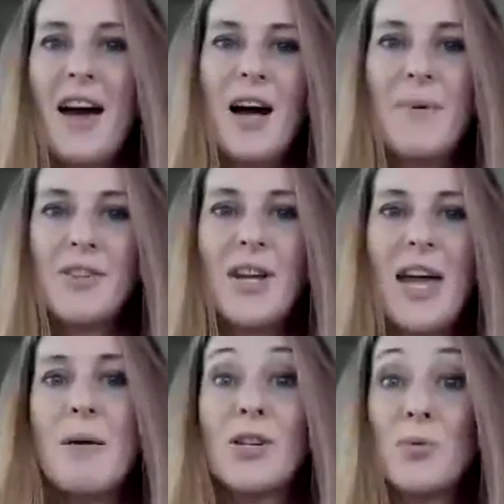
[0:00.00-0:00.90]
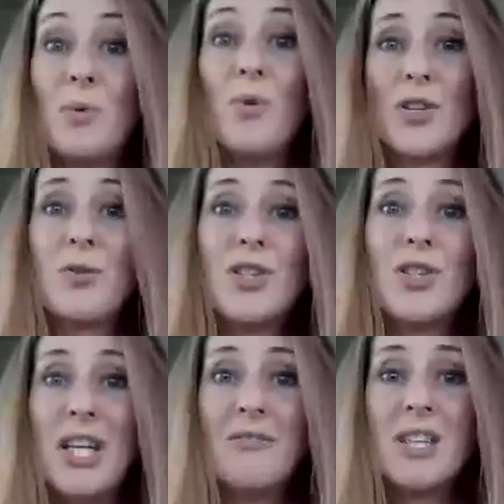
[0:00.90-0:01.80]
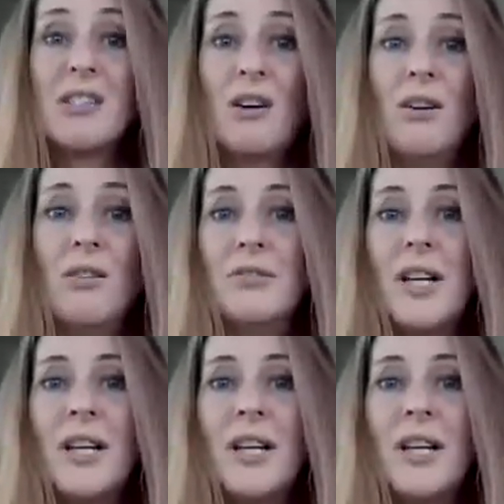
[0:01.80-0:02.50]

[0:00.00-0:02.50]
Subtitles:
as to how much we want to achieve this goal.